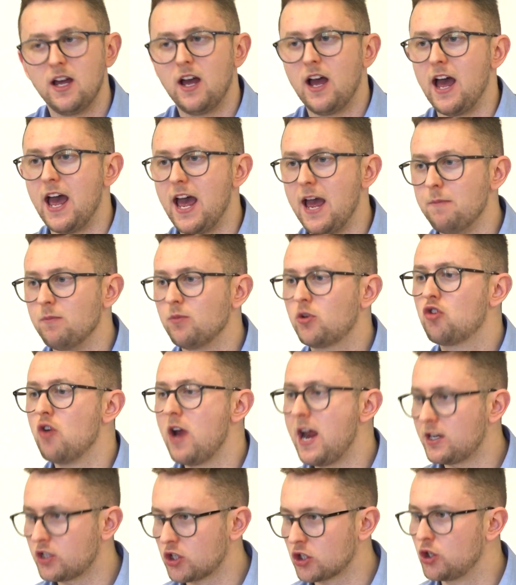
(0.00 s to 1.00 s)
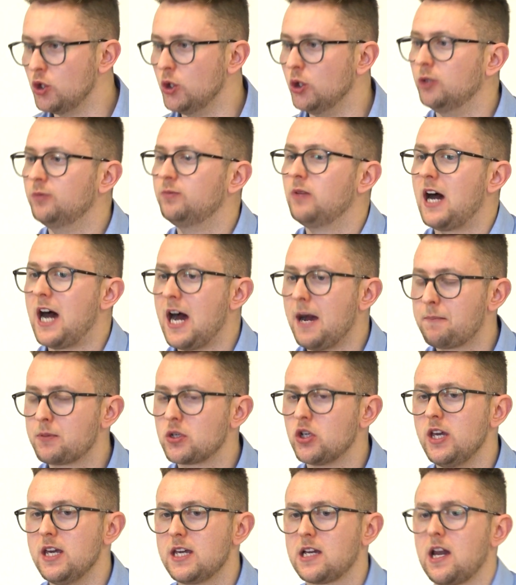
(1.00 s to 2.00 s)
Um, great school,
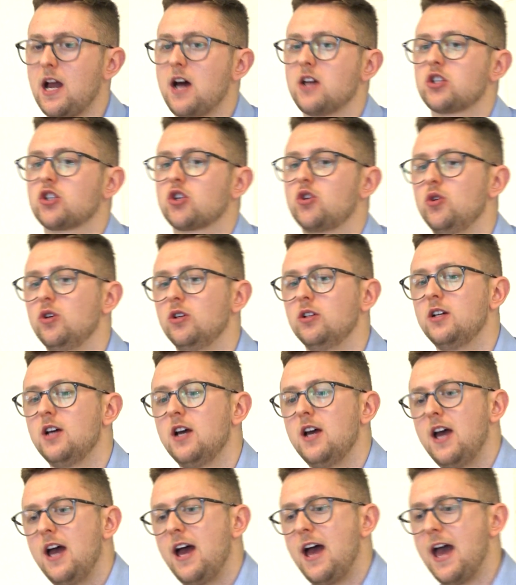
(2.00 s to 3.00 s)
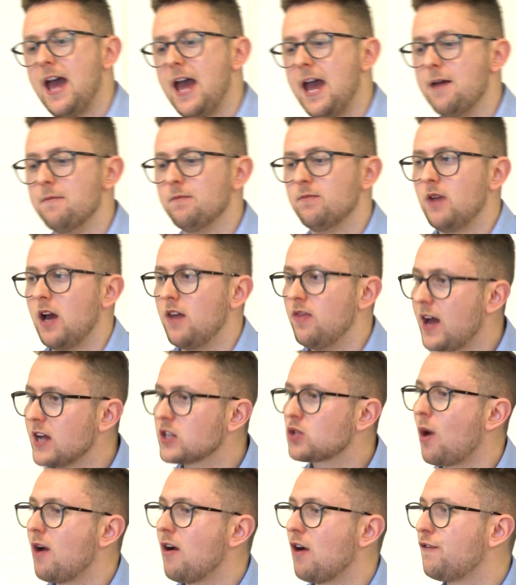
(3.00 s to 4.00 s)
absolutely class school. Um, and
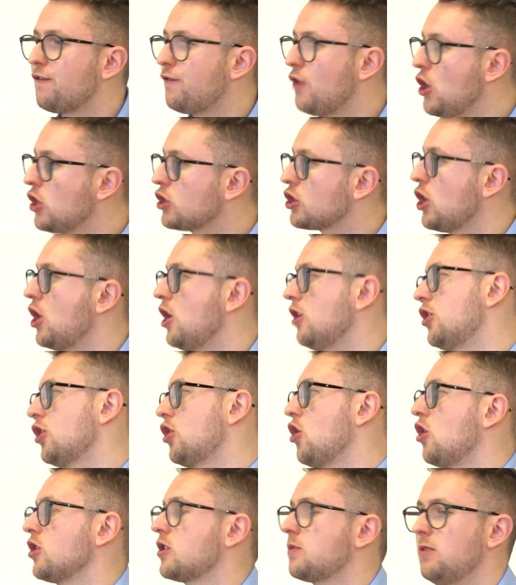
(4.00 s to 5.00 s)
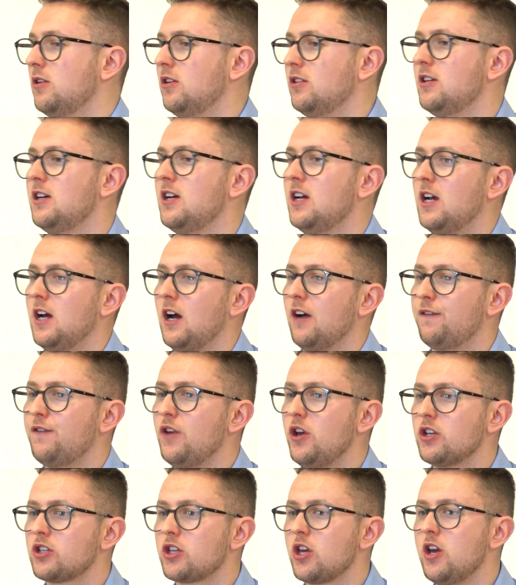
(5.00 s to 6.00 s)
that's where I first heard the gospel. I
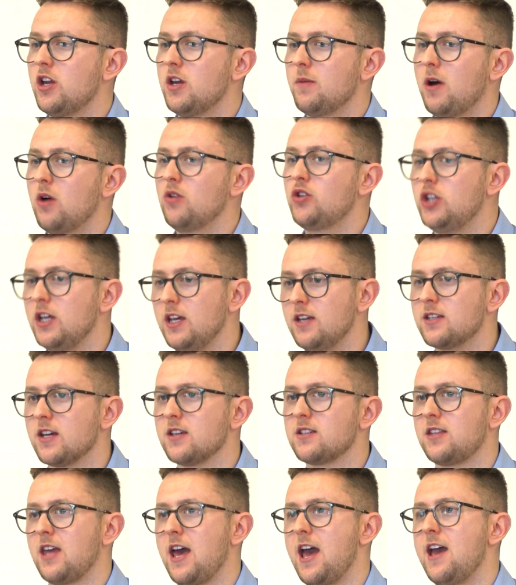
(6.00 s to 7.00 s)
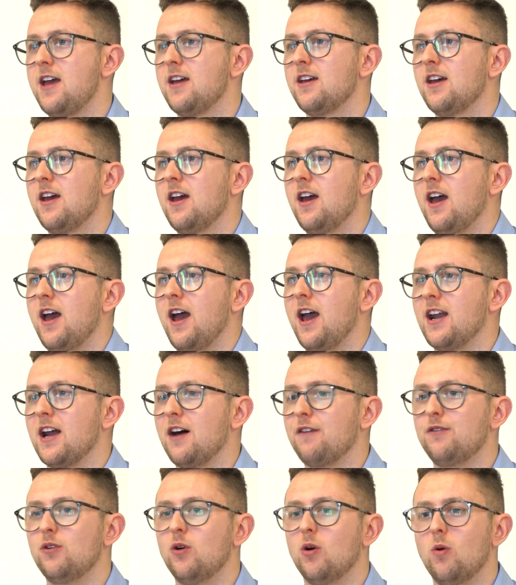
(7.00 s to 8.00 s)
first heard about Jesus there, and I
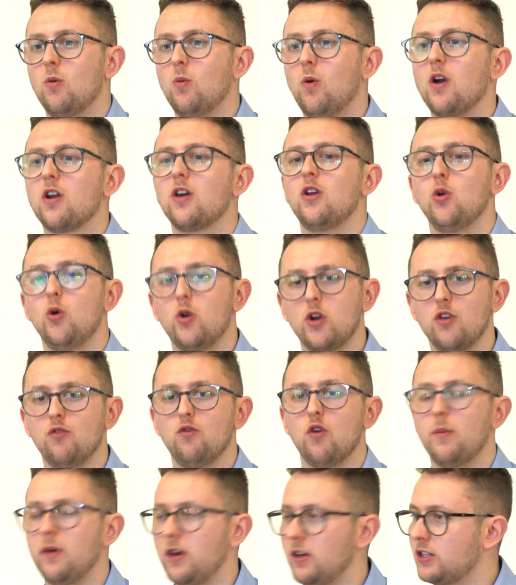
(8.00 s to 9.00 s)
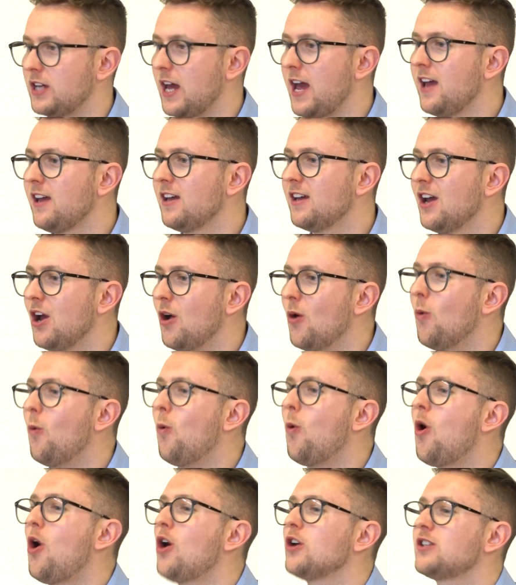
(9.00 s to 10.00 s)
thought, what a load of rubbish, eh?
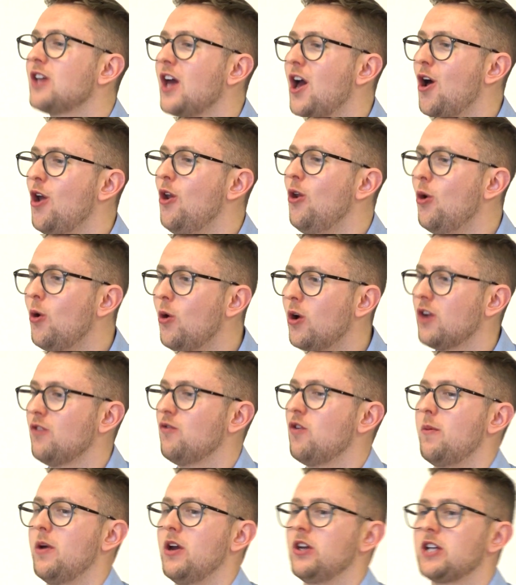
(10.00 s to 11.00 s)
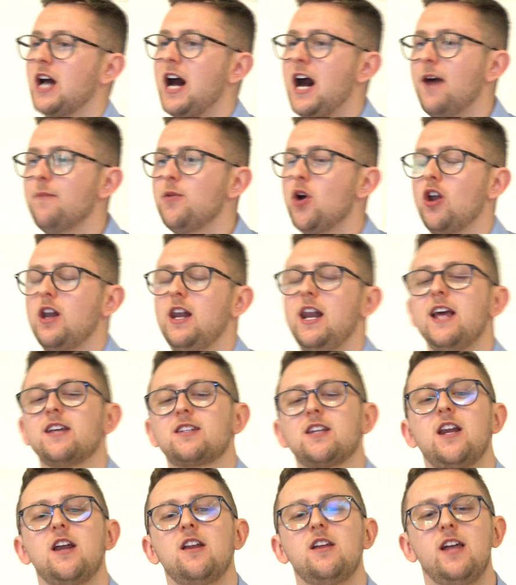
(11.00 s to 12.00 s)
What a load of rubbish. I'm not
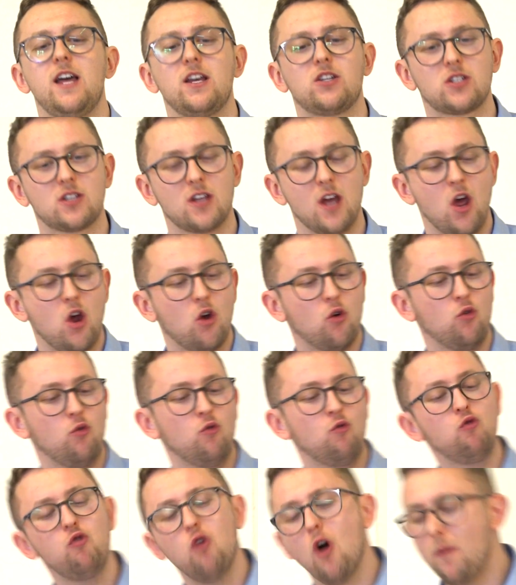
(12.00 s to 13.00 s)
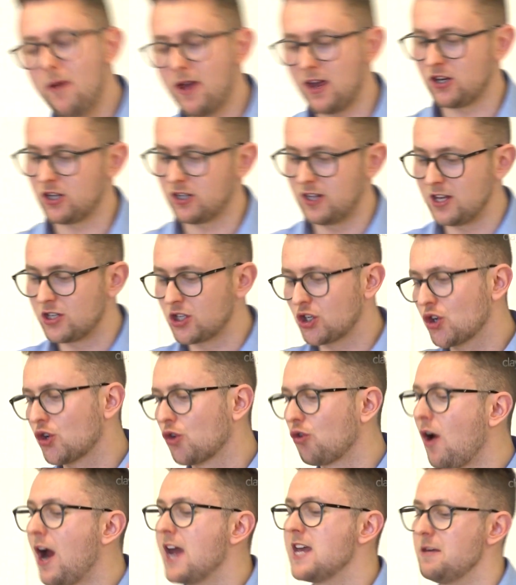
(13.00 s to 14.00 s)
listening to this rubbish, this
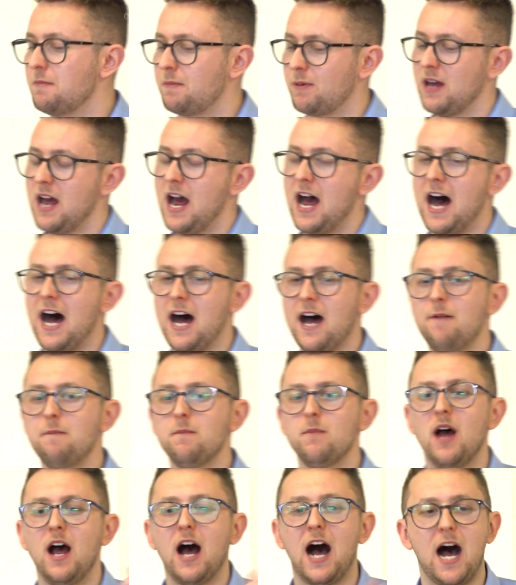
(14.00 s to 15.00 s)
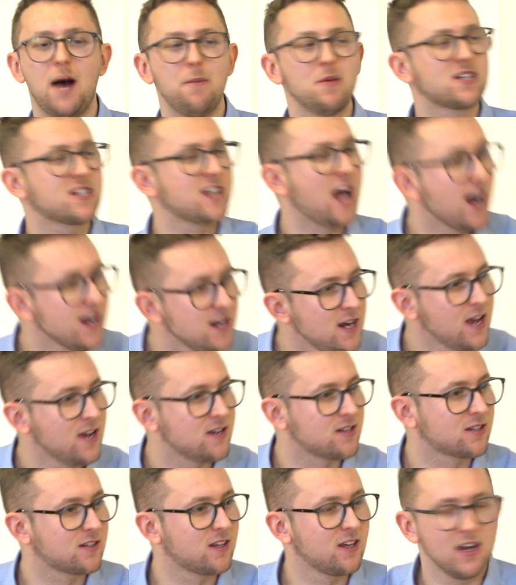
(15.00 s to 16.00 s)
tripe. I'm, I'm a
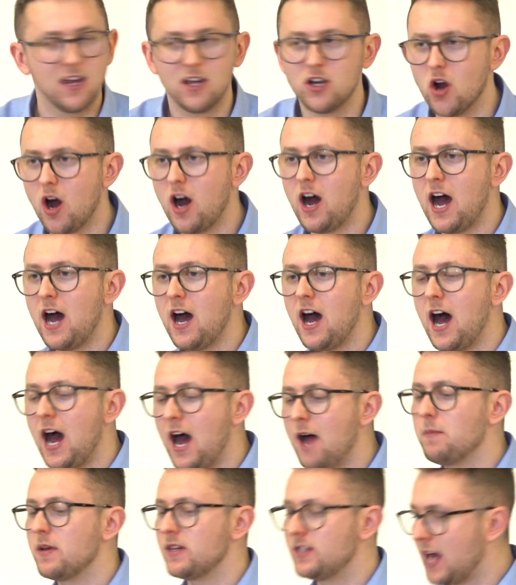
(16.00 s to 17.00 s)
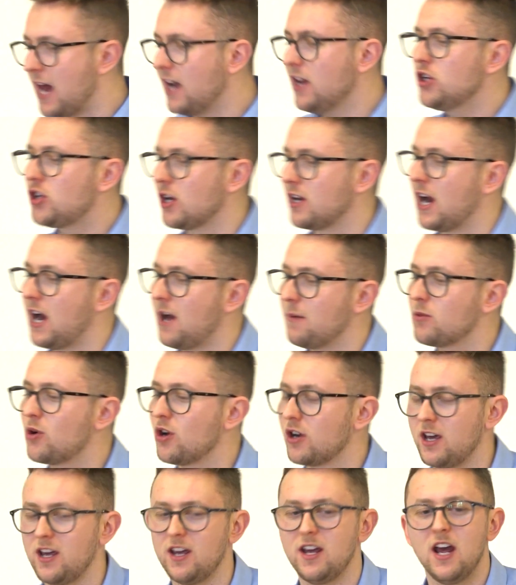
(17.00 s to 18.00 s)
scientist. You know, I, am intelligent. I'm
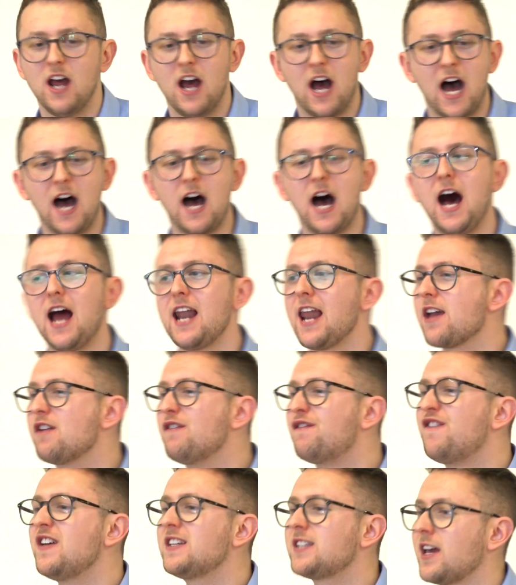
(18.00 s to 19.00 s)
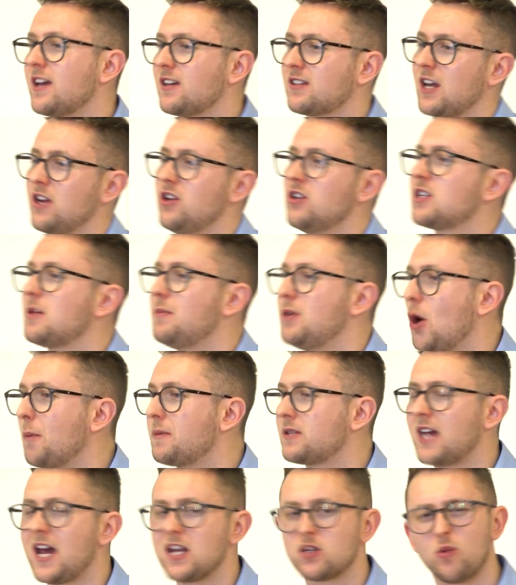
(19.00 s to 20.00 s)
going to, I like physics. I used to be
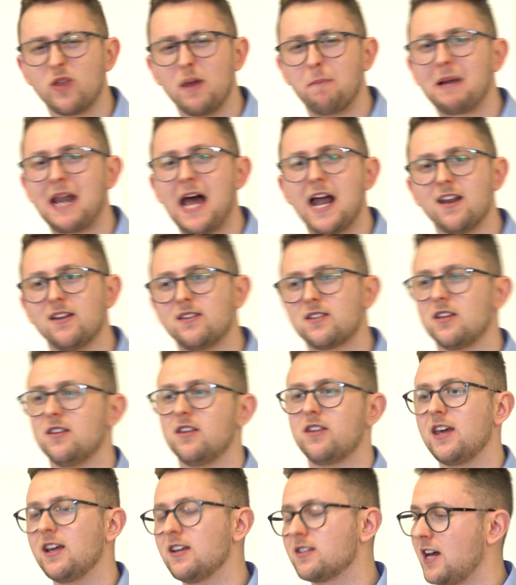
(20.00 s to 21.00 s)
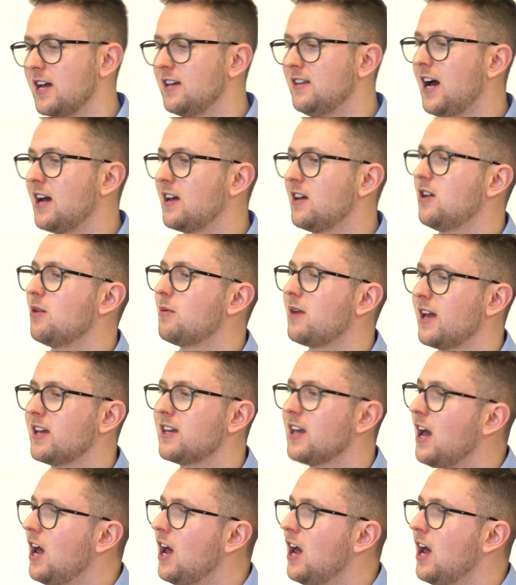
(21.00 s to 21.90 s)
obsessed with the planets and things like that. You know, like,